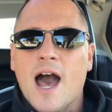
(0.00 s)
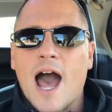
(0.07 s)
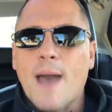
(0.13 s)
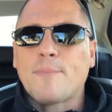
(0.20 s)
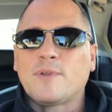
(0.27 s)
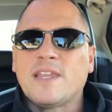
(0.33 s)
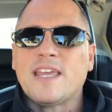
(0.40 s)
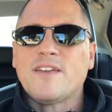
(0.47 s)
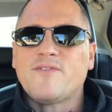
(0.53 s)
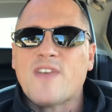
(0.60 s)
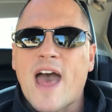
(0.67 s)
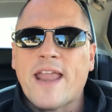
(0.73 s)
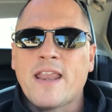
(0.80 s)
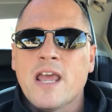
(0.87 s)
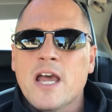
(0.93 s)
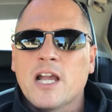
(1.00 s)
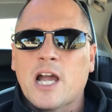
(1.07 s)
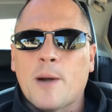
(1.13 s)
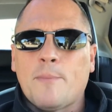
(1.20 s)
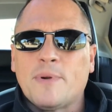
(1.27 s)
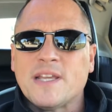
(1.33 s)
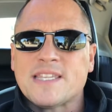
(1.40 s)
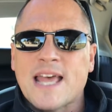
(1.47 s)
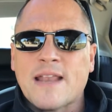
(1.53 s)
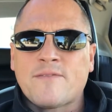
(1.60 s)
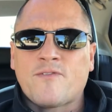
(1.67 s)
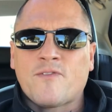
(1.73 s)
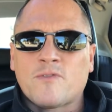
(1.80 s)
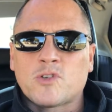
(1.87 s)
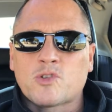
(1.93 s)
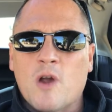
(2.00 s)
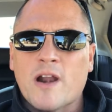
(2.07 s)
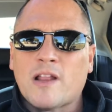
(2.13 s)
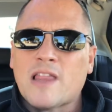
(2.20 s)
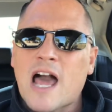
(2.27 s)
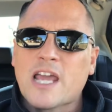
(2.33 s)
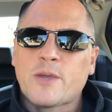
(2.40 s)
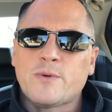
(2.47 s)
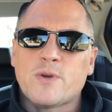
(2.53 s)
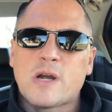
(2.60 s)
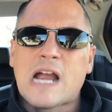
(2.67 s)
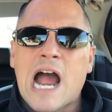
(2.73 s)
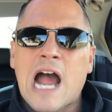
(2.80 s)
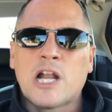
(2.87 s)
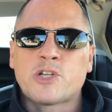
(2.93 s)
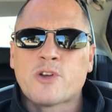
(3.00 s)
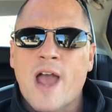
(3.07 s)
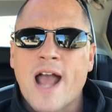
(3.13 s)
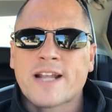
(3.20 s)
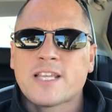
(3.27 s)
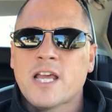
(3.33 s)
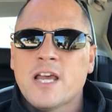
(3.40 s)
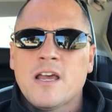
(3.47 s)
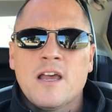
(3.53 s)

I believe that companies that try to lock you into a contract,